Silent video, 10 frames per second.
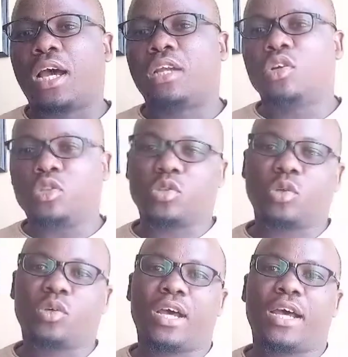and
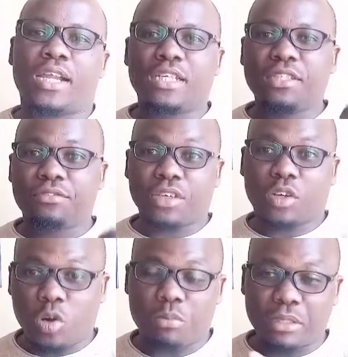also leave a
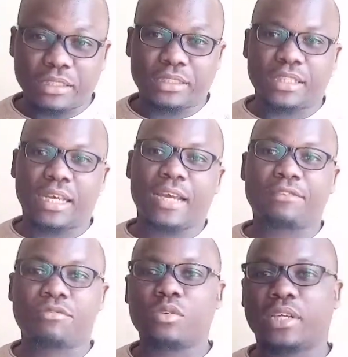comment
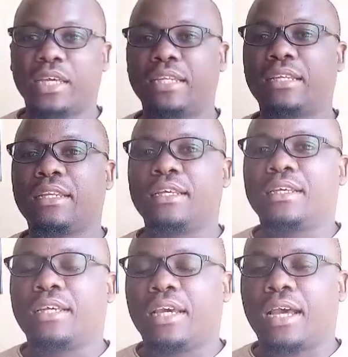if you can.
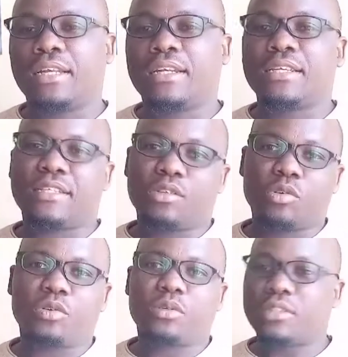And the
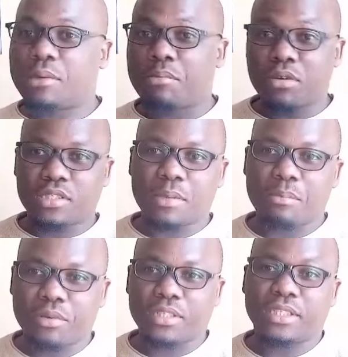most
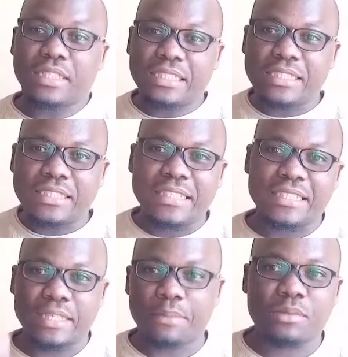importantly is
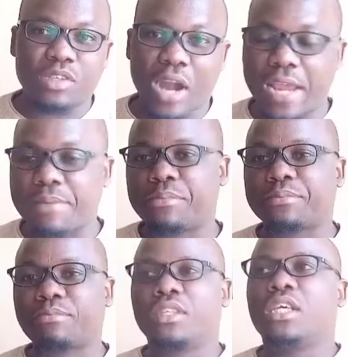subscribe.
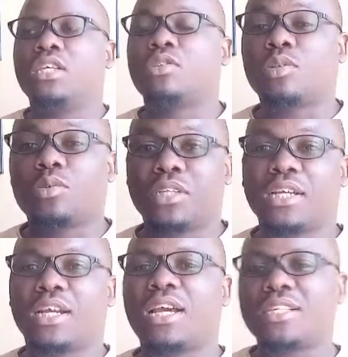So
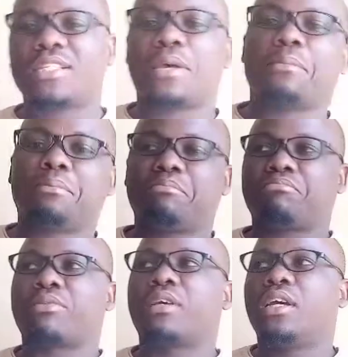today, guys, I'm
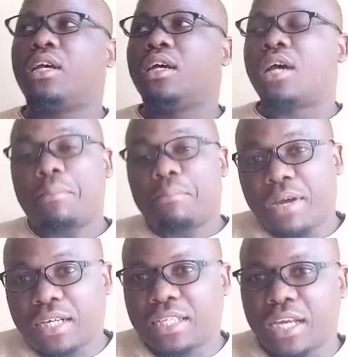
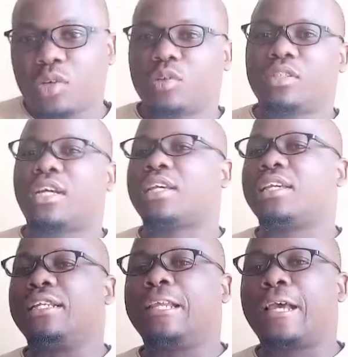back alone
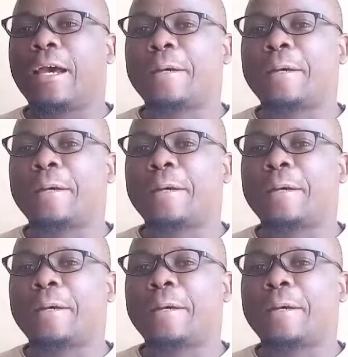again.